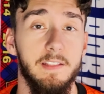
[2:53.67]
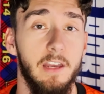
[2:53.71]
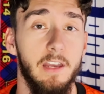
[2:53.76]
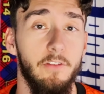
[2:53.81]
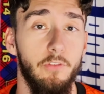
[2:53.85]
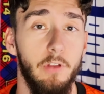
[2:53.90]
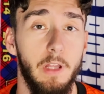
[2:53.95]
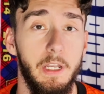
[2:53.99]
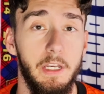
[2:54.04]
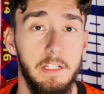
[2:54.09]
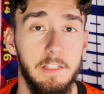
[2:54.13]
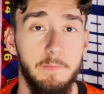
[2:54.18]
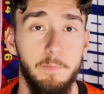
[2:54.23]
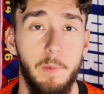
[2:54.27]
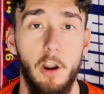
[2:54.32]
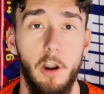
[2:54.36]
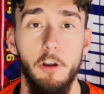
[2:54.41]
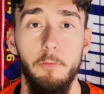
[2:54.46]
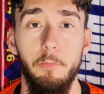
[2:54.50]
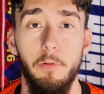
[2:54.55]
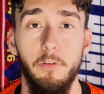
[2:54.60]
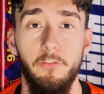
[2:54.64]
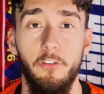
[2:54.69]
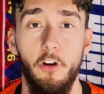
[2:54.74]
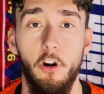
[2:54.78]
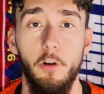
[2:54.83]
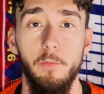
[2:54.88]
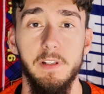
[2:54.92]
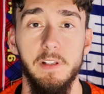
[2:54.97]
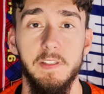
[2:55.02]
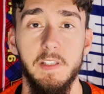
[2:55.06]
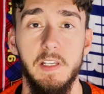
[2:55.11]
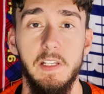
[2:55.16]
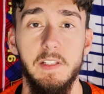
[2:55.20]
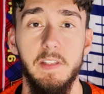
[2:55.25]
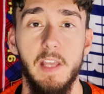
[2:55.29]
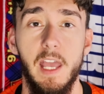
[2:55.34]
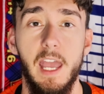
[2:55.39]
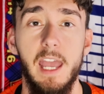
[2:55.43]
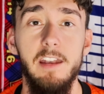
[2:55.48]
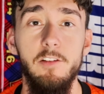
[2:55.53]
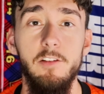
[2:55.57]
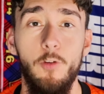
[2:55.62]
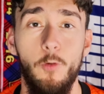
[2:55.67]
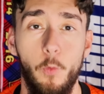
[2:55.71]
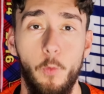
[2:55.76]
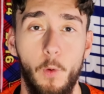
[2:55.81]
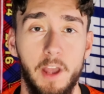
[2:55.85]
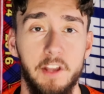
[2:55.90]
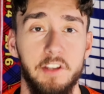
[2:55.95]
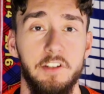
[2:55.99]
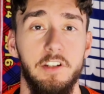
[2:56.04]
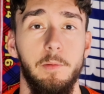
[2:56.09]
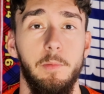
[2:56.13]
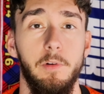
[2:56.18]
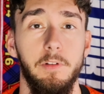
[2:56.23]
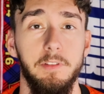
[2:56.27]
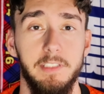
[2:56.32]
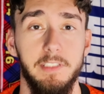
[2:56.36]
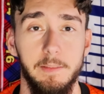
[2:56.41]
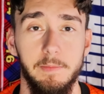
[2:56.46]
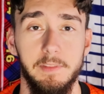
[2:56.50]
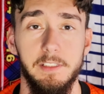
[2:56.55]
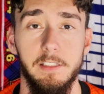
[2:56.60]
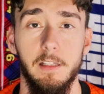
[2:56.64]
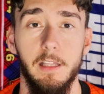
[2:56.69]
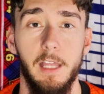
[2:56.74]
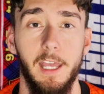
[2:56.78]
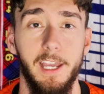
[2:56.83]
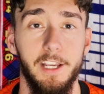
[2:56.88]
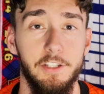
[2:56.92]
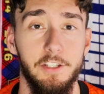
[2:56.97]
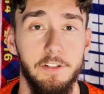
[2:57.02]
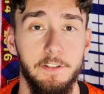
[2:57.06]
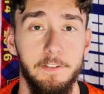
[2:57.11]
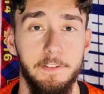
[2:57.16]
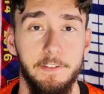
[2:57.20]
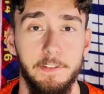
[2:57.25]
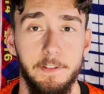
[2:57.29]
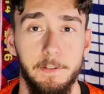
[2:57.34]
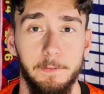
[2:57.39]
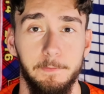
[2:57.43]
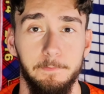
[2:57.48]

several uninspiring performances and questionable team selections.